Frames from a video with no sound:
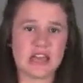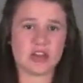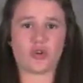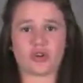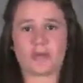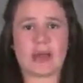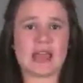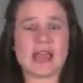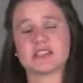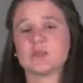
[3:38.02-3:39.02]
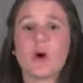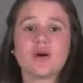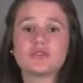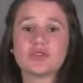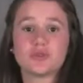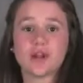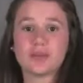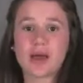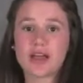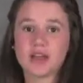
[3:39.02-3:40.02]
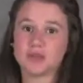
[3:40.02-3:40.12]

quarterback hands the ball off to the running back.